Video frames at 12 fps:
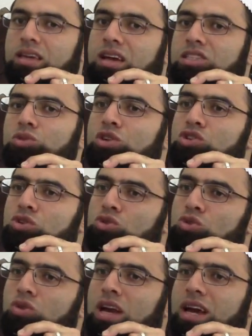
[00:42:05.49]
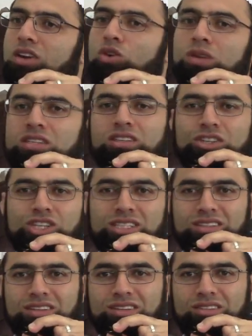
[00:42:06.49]
yes, we should do like Omar
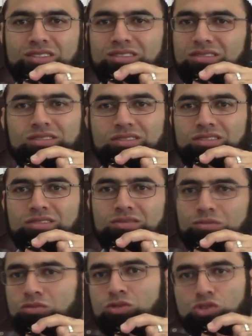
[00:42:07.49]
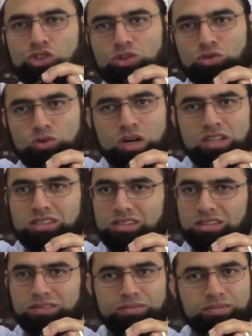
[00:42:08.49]
suggested. We should do
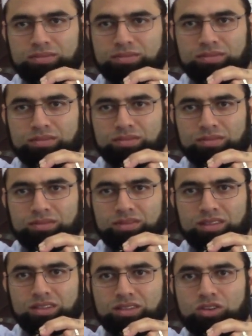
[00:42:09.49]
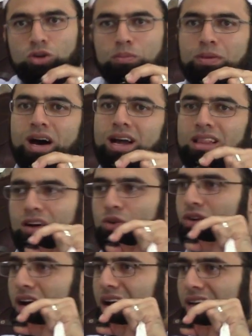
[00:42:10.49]
what? Compile. Compile the
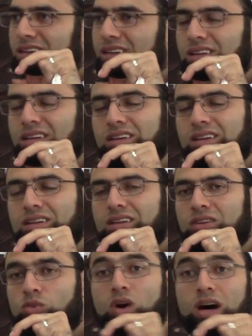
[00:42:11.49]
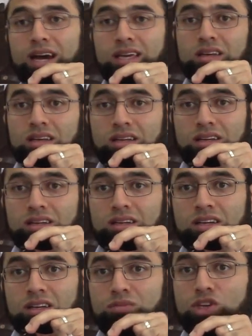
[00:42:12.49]
Quran. Why?
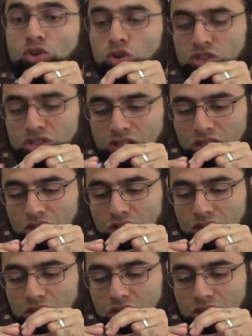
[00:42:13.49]
Because